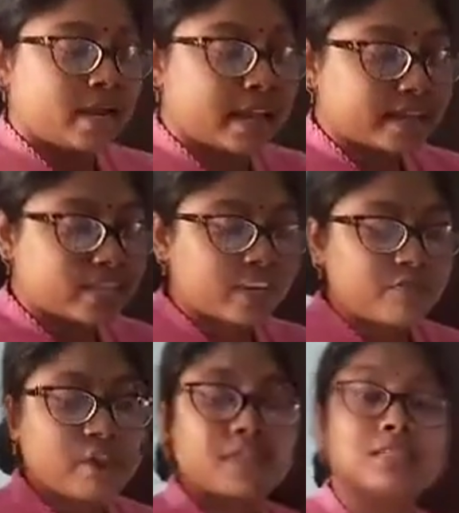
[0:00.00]
Next day
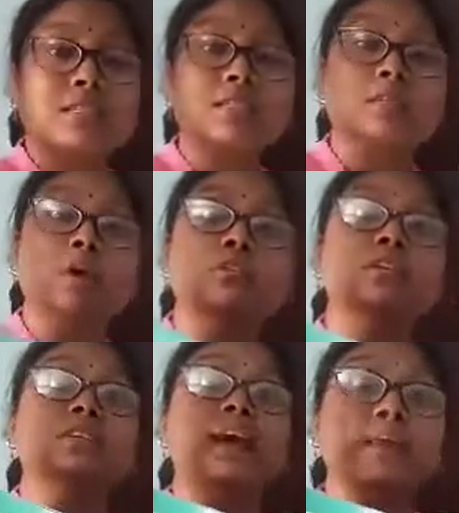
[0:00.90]
we'll discuss about
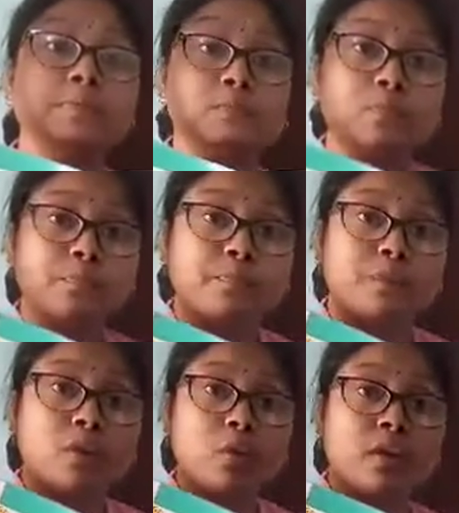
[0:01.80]
the types.
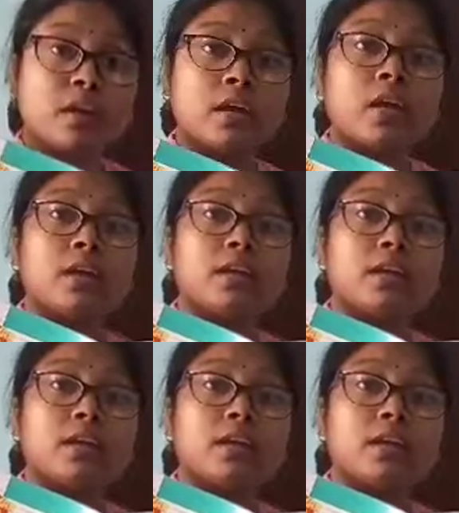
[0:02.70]
Okay.